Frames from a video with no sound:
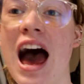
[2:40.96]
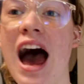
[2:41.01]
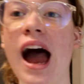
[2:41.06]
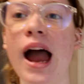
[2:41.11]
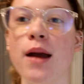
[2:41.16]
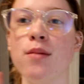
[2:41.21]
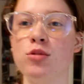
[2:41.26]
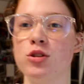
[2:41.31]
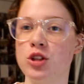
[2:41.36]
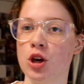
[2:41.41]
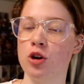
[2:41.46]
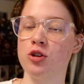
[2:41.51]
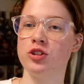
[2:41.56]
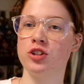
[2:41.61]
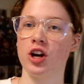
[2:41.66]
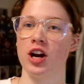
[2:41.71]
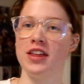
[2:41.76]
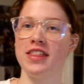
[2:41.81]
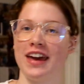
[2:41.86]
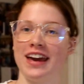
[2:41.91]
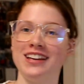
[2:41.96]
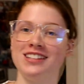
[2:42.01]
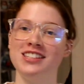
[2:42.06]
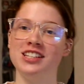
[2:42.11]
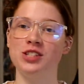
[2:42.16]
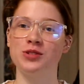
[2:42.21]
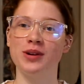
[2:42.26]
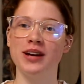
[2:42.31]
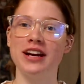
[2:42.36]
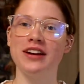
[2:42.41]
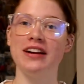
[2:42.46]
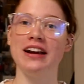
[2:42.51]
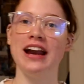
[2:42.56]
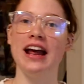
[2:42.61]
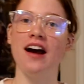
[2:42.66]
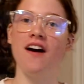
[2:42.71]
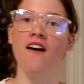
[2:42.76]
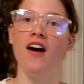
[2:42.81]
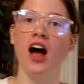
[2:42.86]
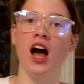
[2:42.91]
I'm so sorry, the AC is running right
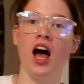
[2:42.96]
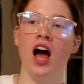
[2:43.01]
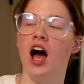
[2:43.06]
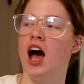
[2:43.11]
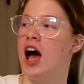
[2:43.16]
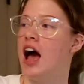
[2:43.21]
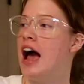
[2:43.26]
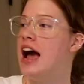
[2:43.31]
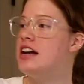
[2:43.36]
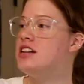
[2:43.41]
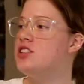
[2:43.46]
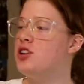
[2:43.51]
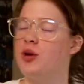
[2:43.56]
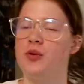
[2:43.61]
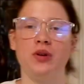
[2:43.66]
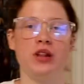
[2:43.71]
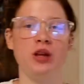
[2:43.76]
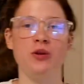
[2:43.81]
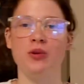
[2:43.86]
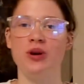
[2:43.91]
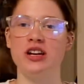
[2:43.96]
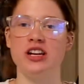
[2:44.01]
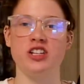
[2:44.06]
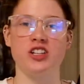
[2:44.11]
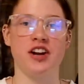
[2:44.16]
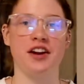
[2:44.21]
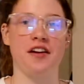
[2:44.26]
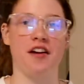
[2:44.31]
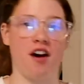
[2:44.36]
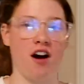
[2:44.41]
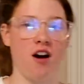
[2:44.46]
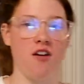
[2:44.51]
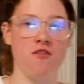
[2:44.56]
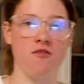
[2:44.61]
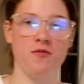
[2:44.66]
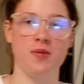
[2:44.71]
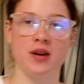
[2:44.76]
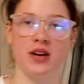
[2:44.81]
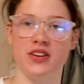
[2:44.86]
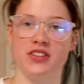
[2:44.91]
now. I don't really want to shut it off
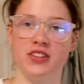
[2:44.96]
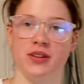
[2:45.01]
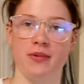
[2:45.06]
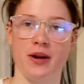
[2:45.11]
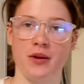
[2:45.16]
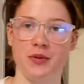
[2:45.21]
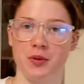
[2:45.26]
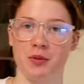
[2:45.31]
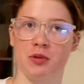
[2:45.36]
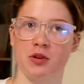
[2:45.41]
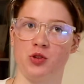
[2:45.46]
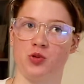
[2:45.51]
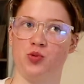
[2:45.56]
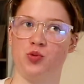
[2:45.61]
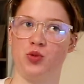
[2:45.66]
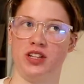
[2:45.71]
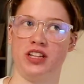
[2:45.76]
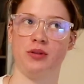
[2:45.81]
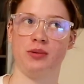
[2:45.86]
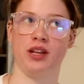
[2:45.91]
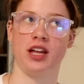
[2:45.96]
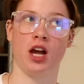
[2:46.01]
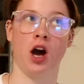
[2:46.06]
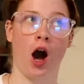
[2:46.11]
because then my room gets really, really